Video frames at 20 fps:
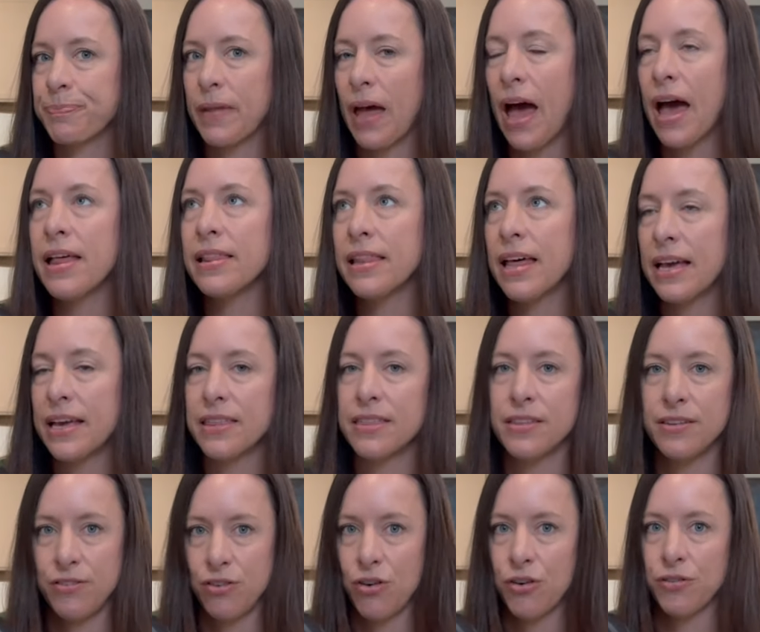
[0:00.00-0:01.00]
I like the
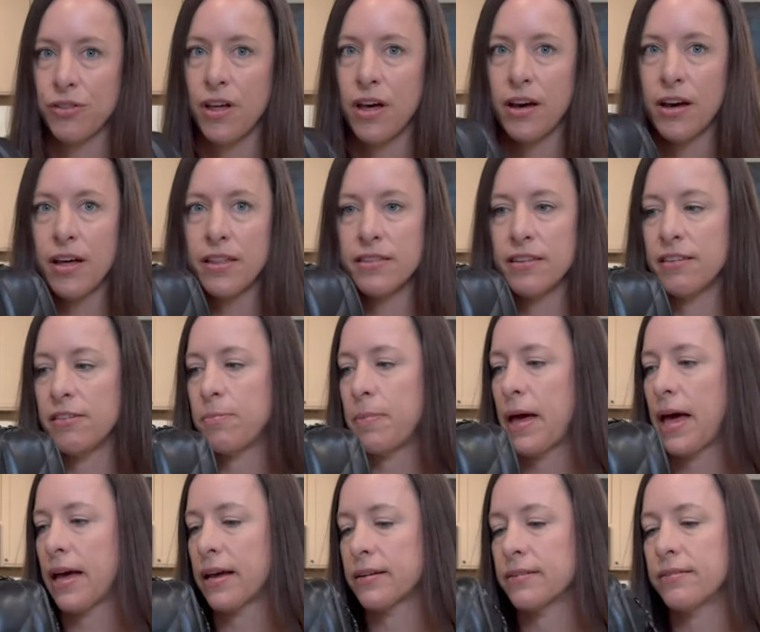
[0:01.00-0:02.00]
turn lock on this
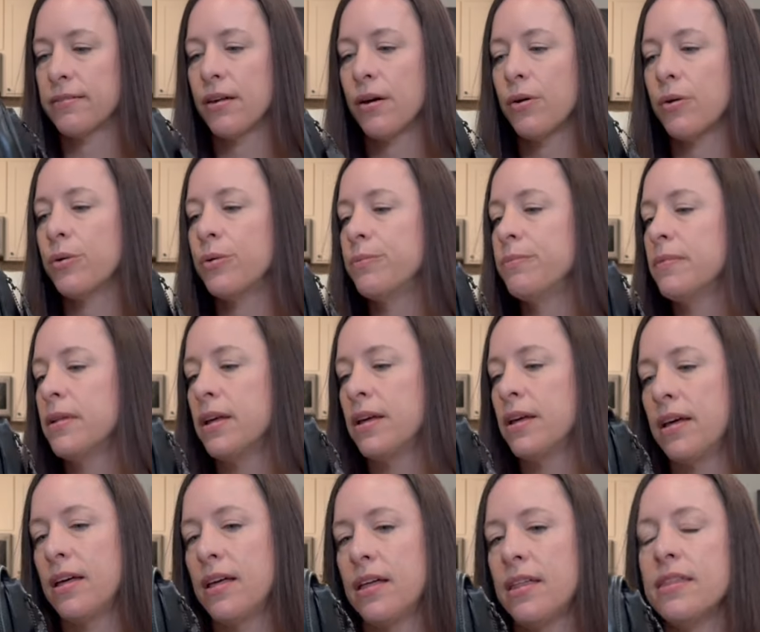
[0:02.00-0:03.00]
bag. So
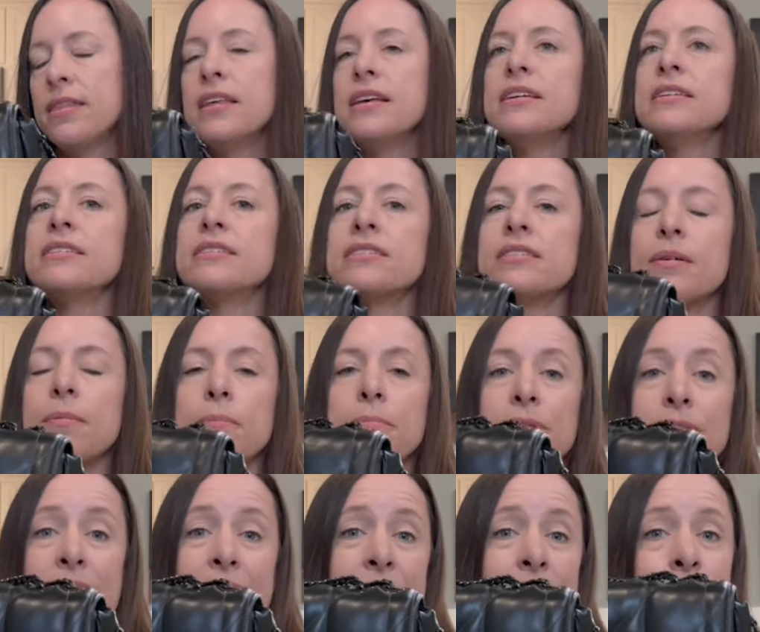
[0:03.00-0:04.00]
this
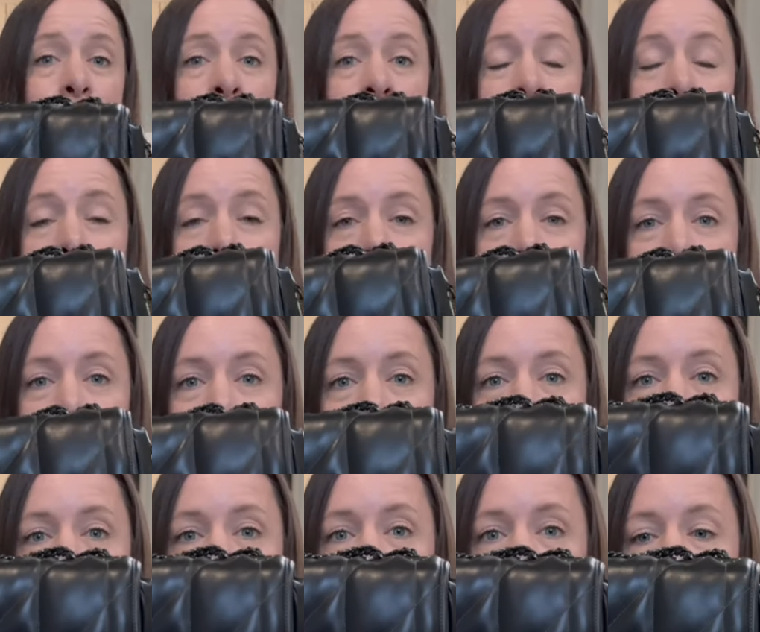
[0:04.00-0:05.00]
black one in
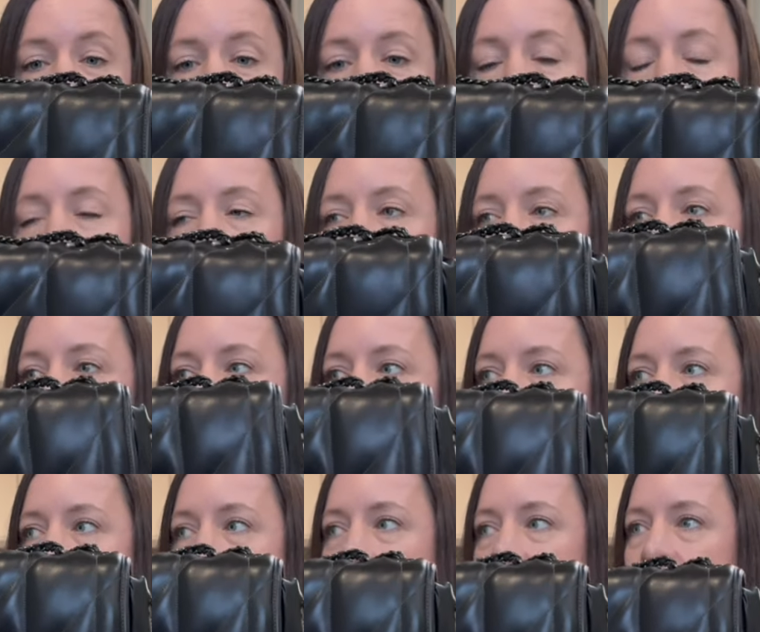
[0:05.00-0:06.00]
particular, though,
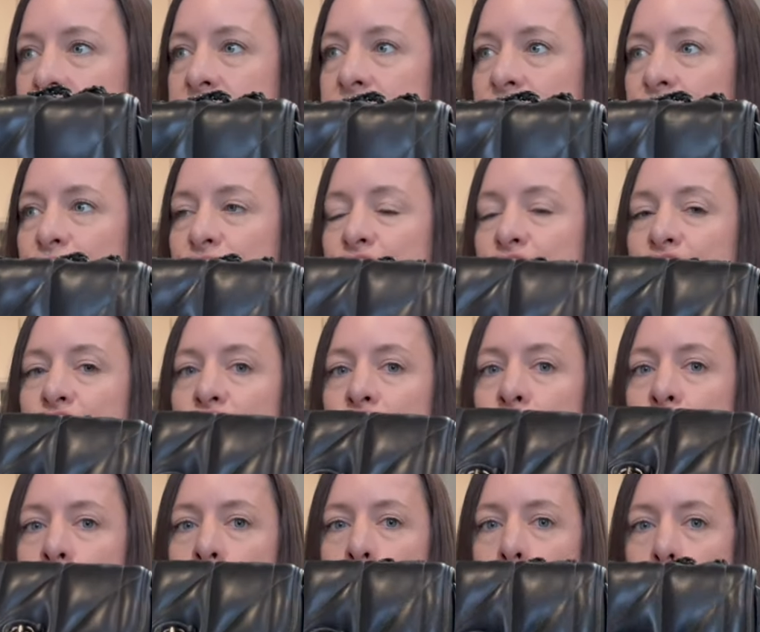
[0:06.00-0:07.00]
it is
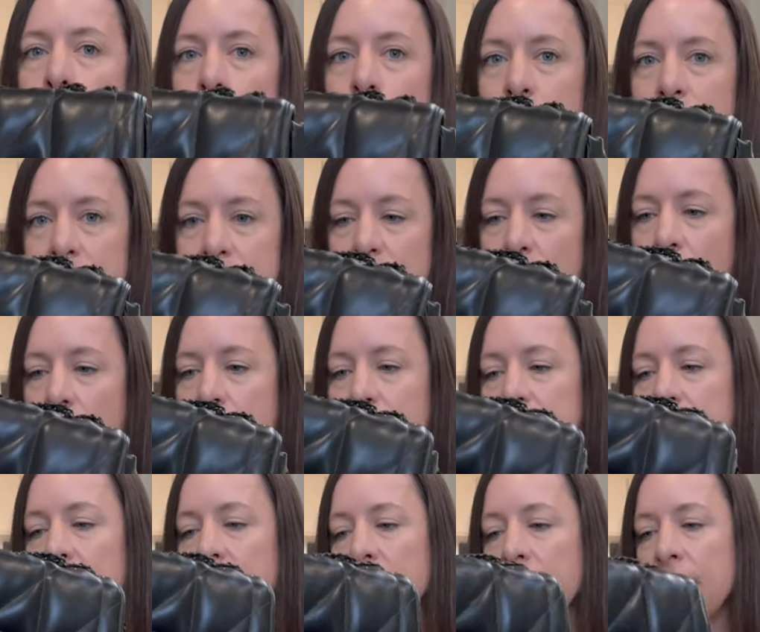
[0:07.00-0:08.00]
so soft.
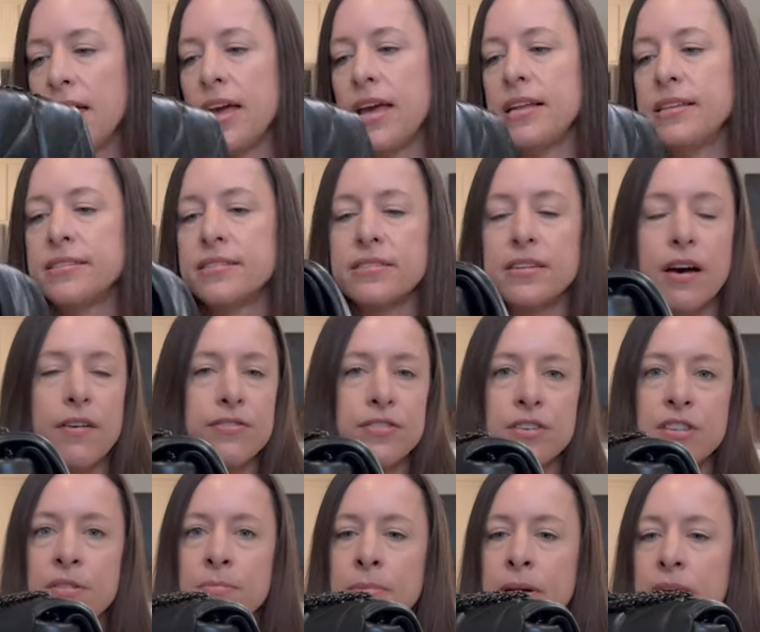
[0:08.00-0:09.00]
It's softer
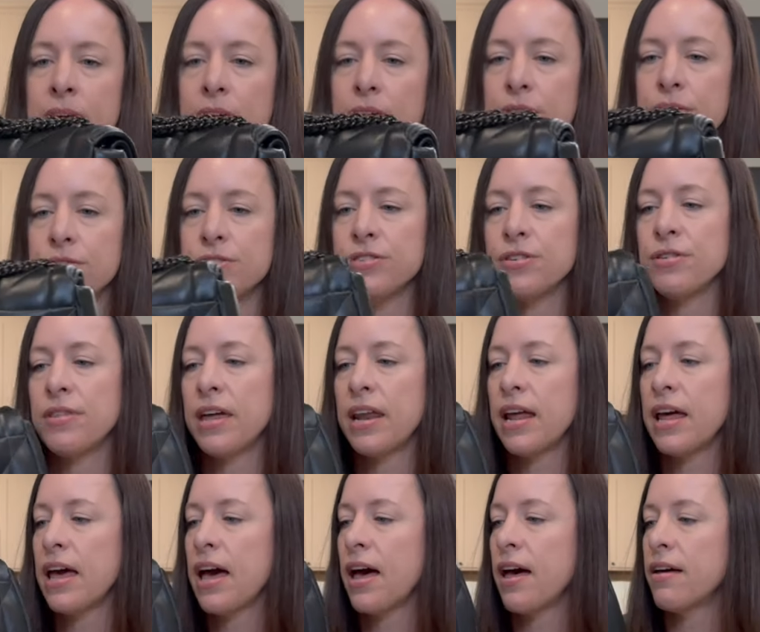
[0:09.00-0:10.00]
than my other two that
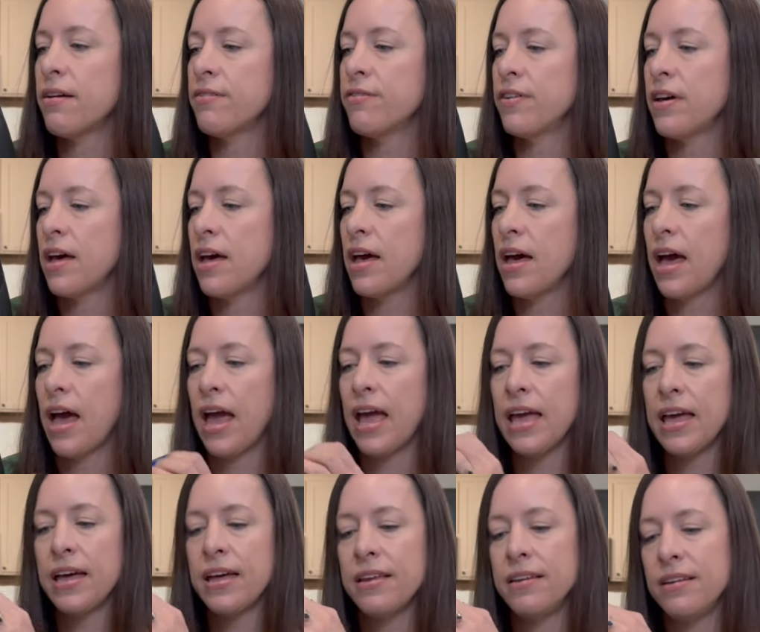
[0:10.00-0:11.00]
I have.
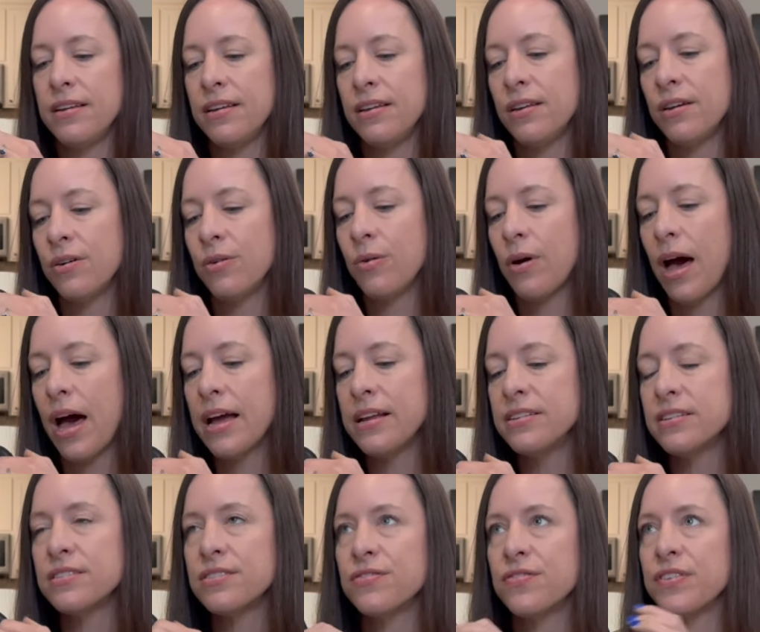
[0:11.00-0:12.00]
And, you know, I
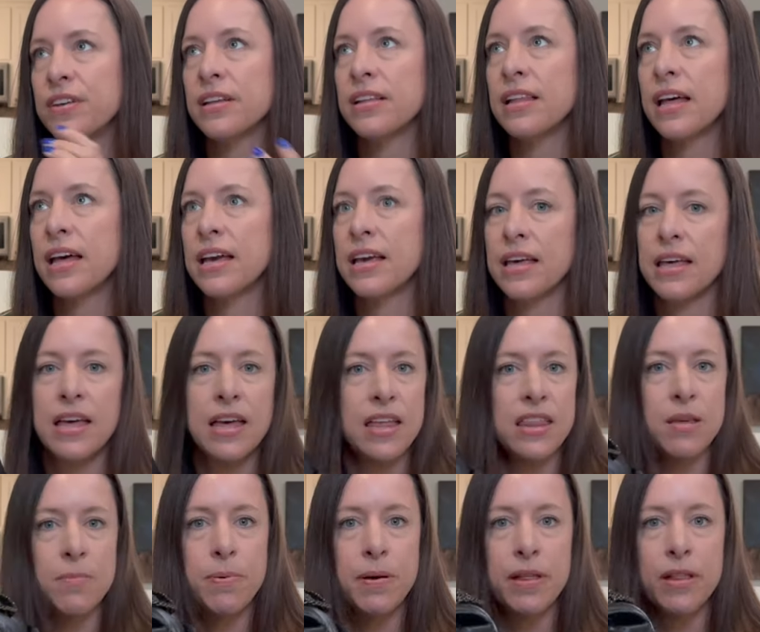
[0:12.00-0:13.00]
just feel like the
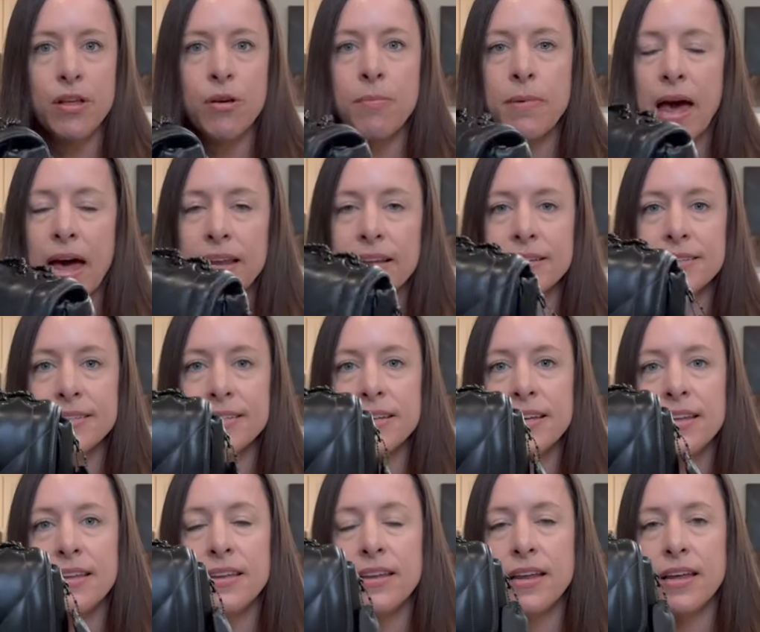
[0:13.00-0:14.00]
Pillow
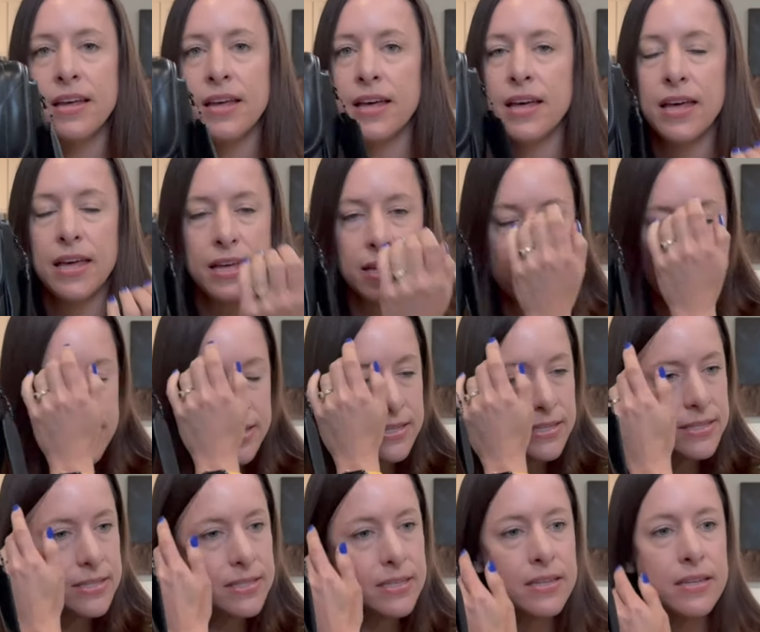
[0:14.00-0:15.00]
Madison
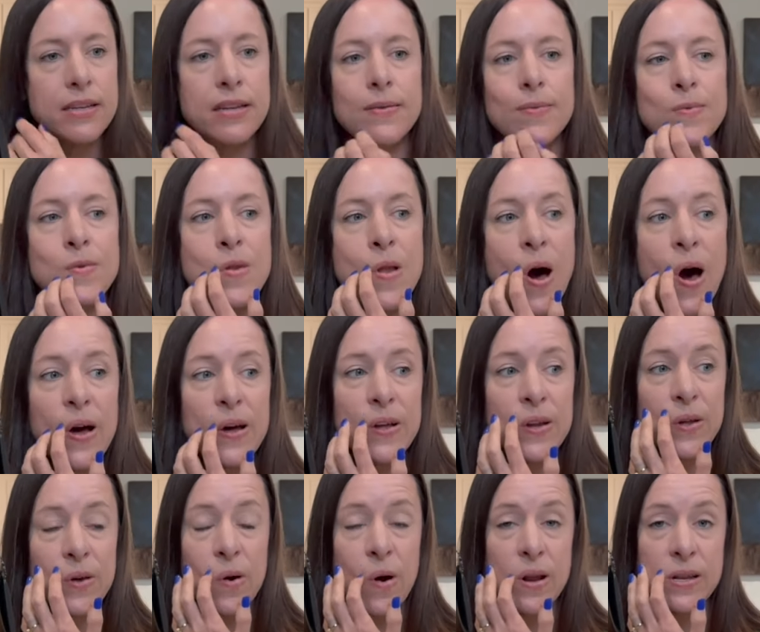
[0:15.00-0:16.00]
is not gonna
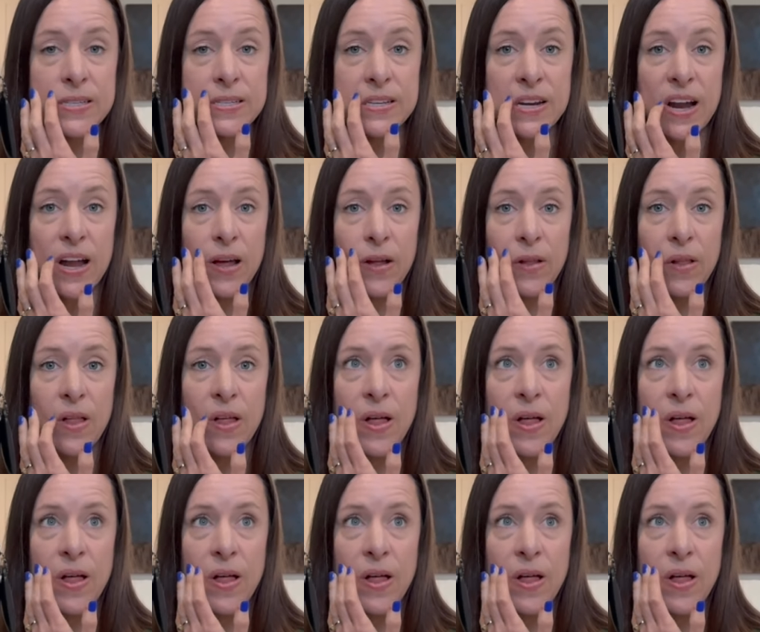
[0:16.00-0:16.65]
go out of style.